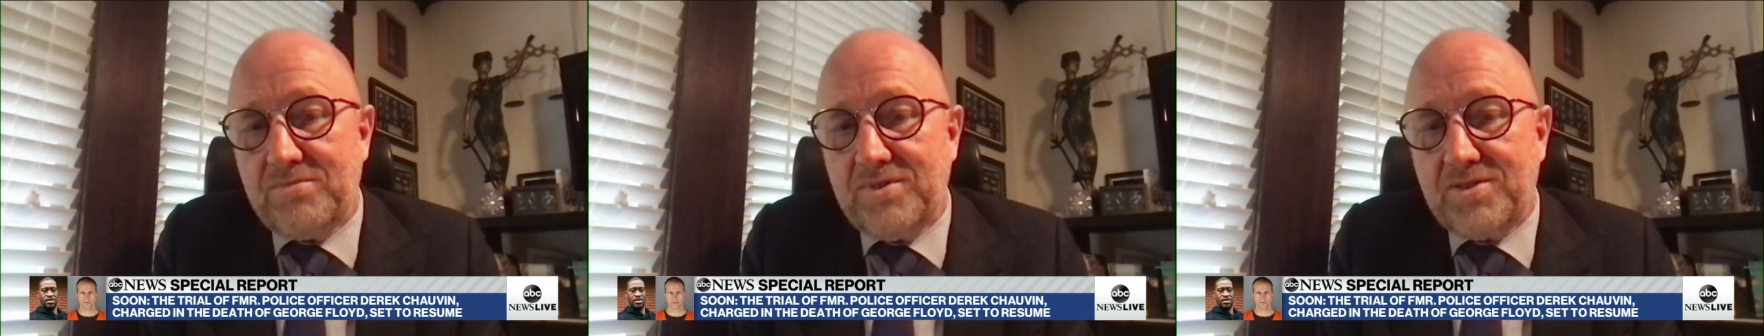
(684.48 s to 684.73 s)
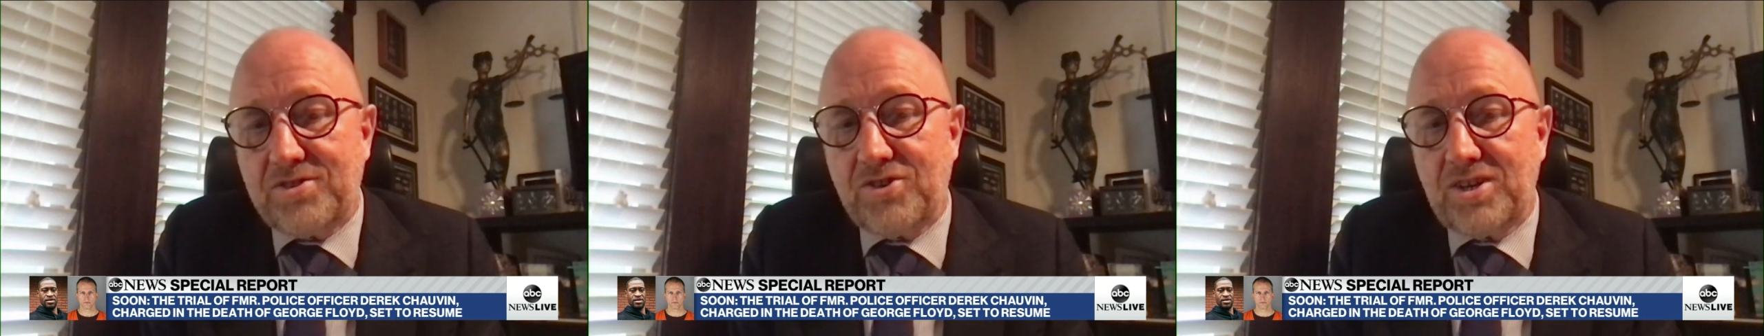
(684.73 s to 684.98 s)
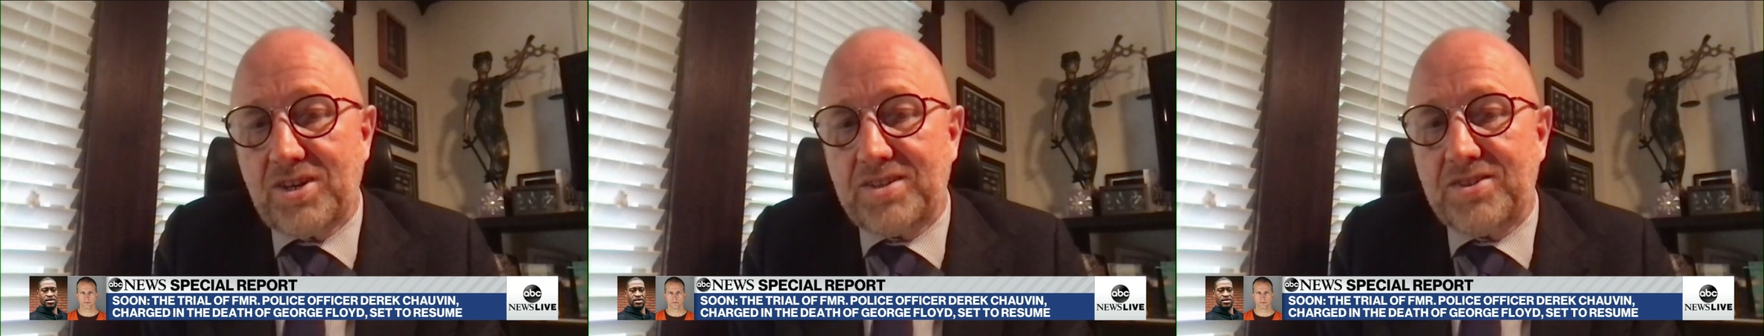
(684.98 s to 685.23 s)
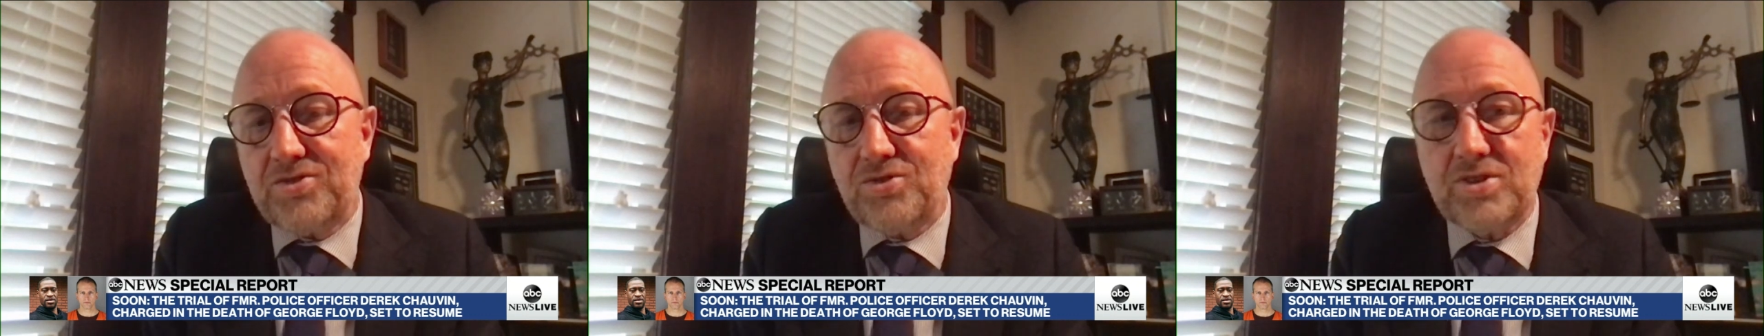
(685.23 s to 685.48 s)

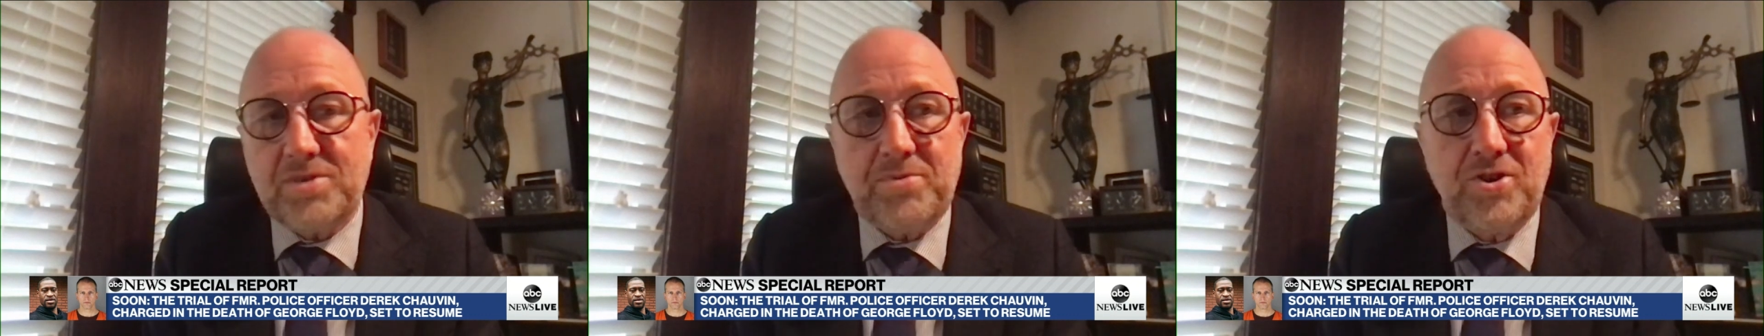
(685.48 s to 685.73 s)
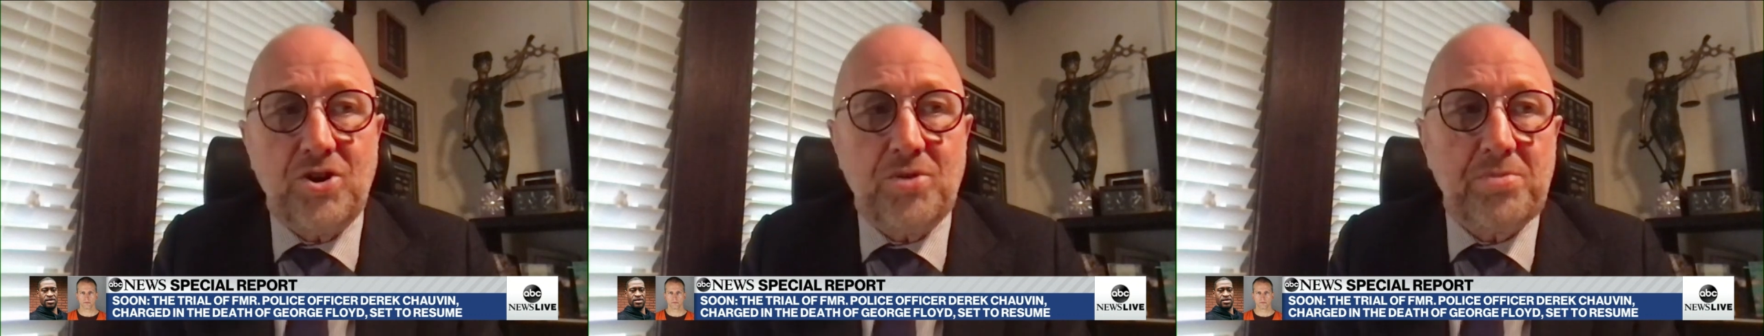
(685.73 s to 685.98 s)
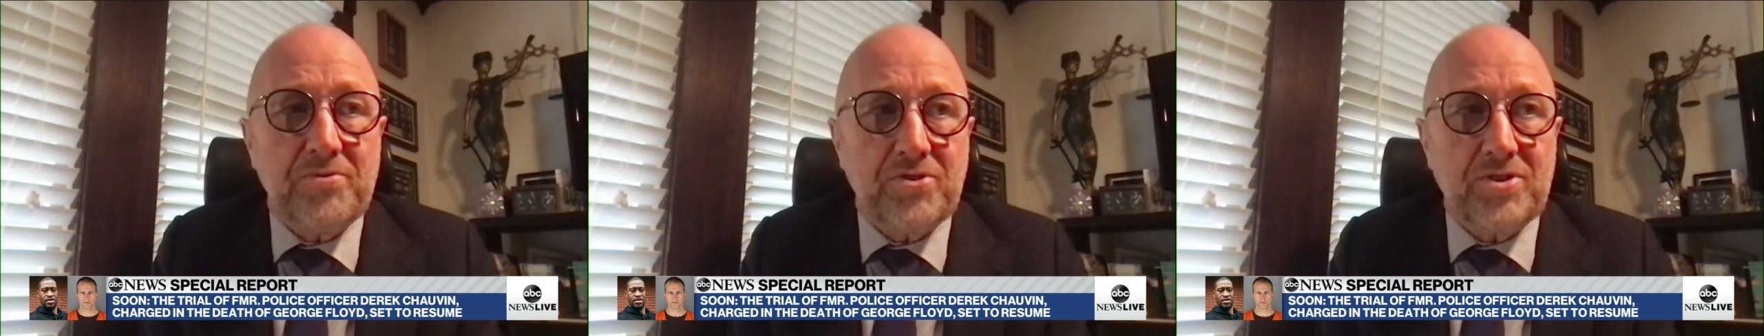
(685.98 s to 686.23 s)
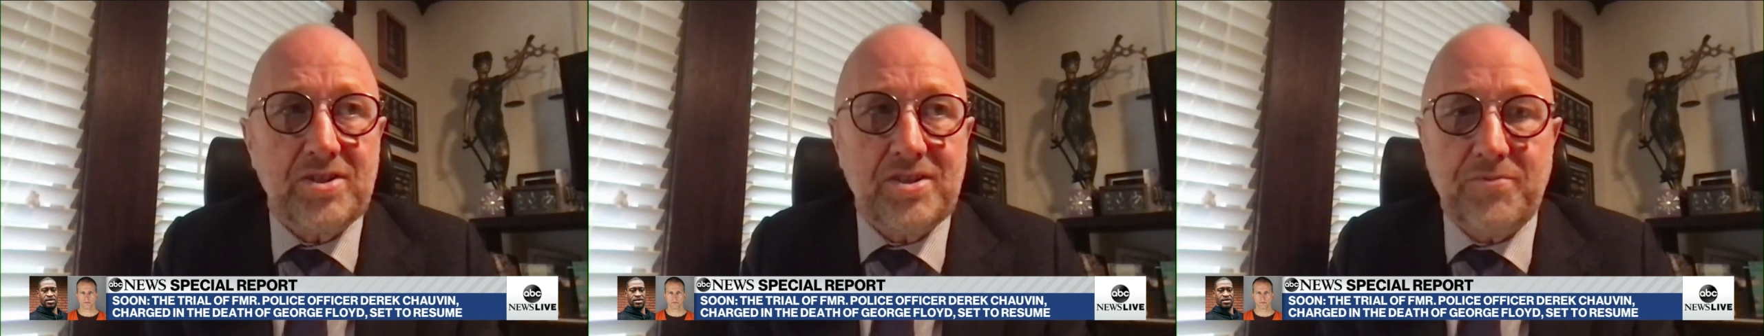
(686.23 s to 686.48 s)
certainly the door's been open
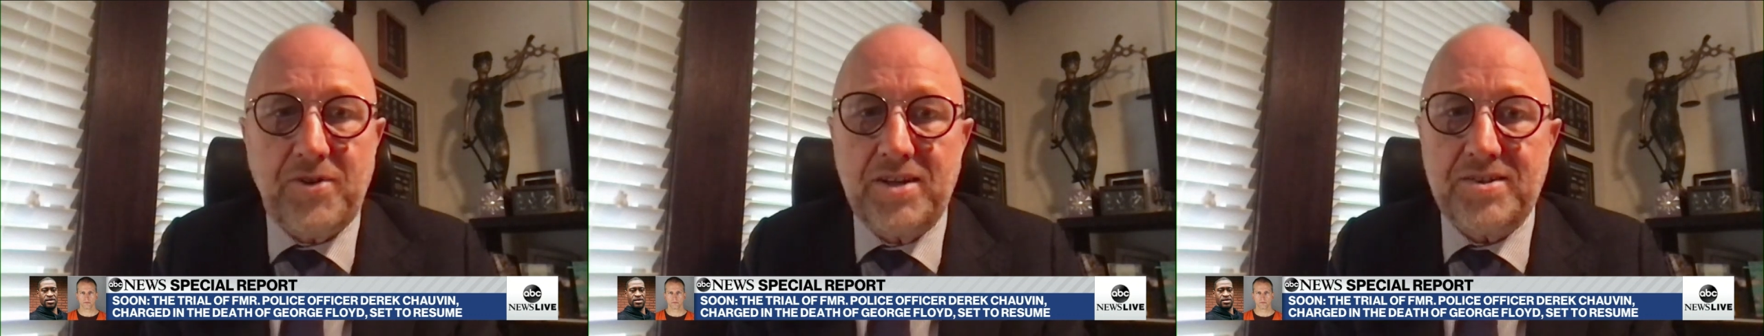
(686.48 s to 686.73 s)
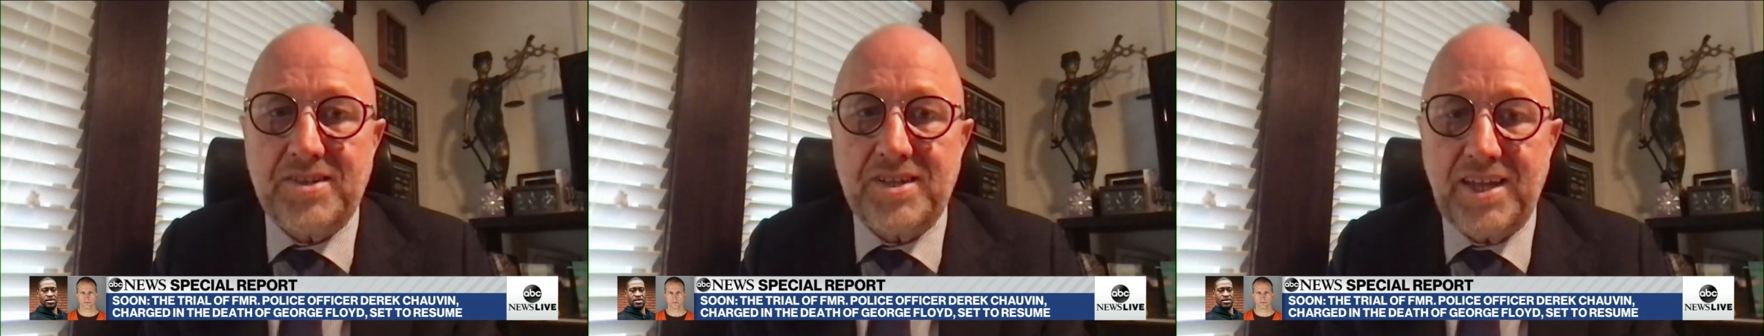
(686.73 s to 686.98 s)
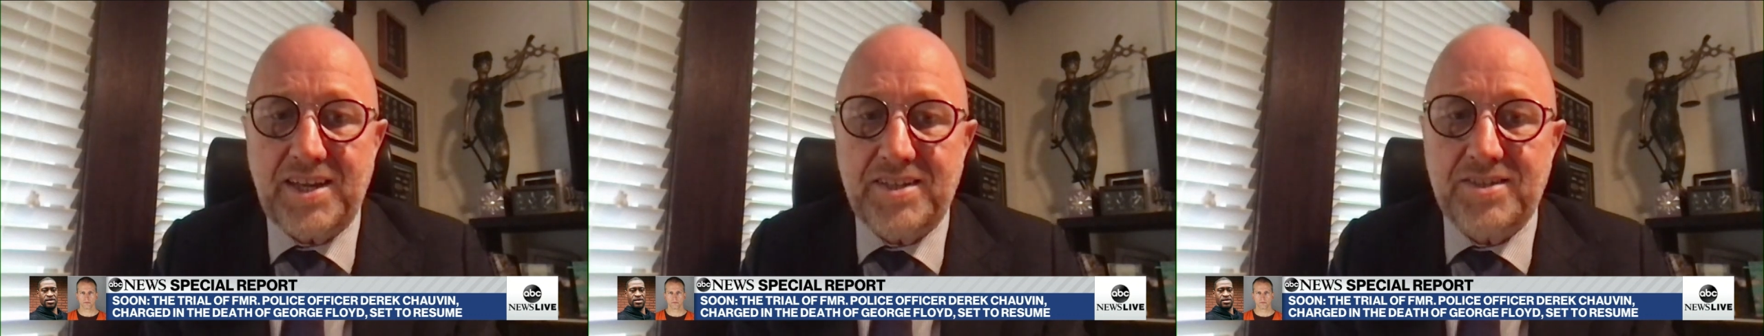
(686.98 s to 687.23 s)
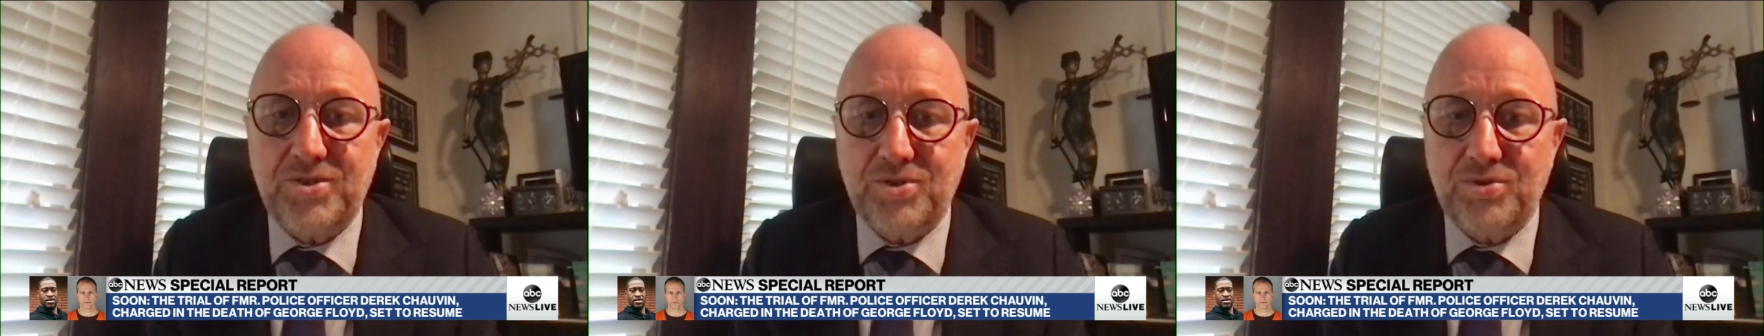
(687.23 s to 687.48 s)
for the defense to get
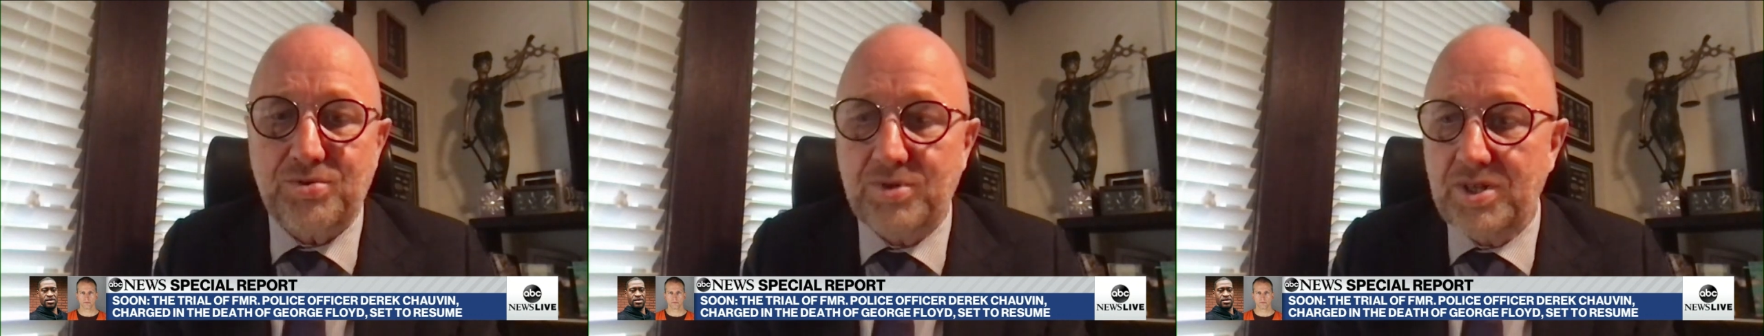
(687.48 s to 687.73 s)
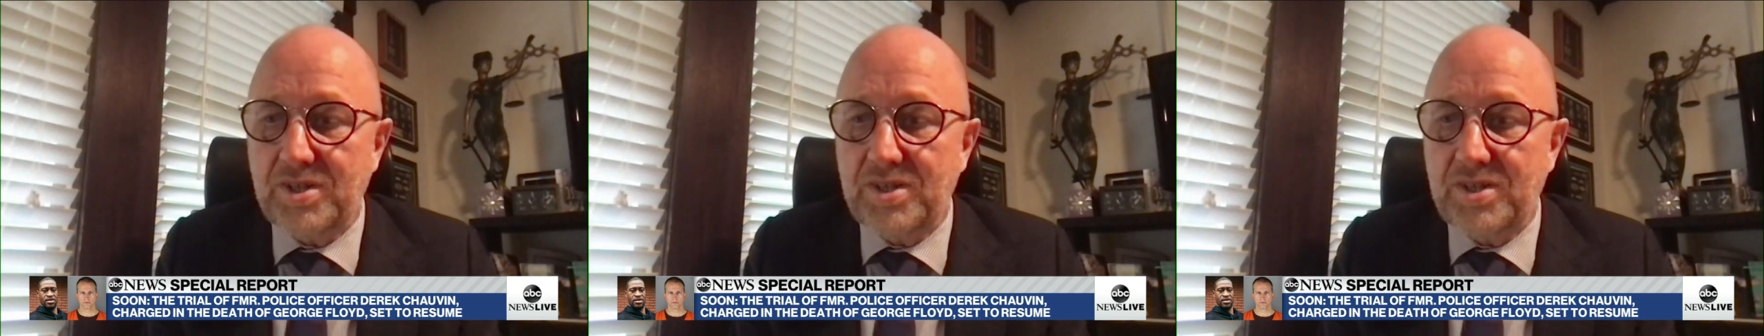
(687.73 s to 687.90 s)
into